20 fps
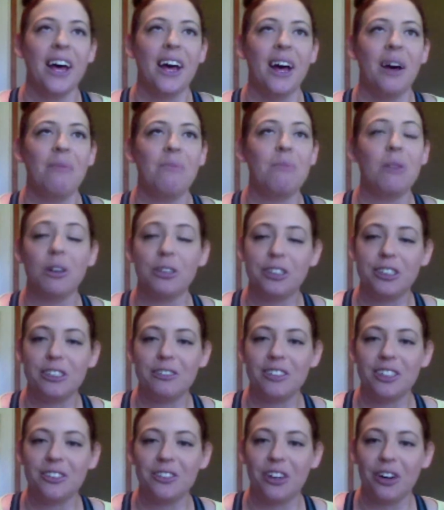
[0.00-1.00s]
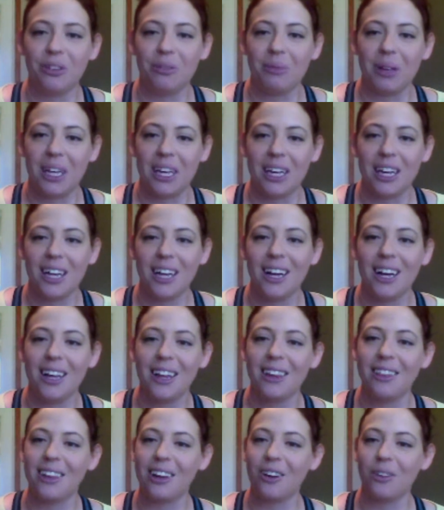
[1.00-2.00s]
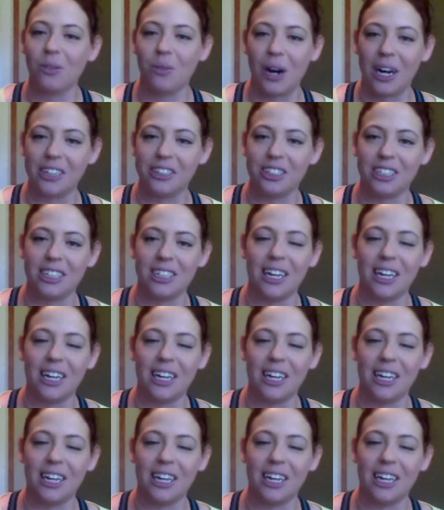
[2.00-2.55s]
Most of you know me that are watching,